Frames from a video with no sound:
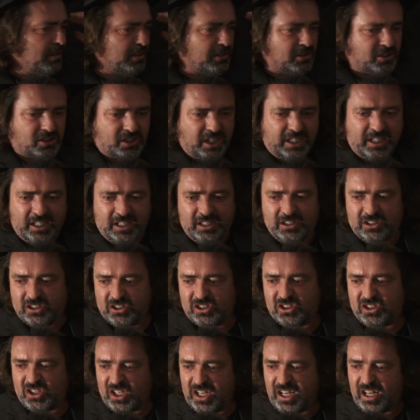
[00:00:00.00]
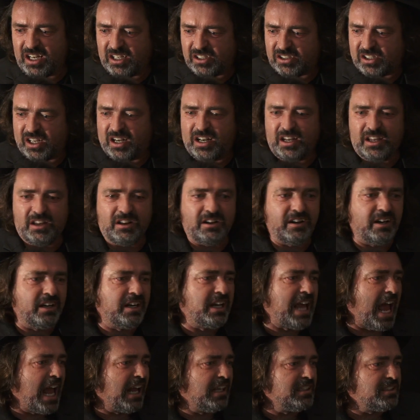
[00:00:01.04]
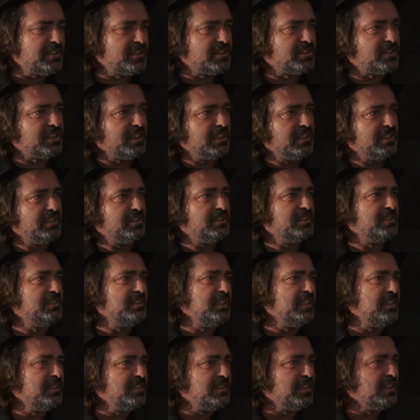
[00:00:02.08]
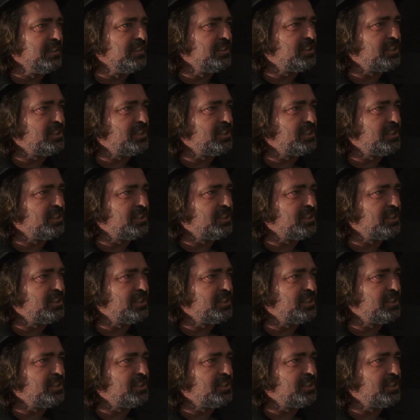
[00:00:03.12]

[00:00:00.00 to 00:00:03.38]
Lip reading: scene to scene. Suddenly you're in gangster scenes in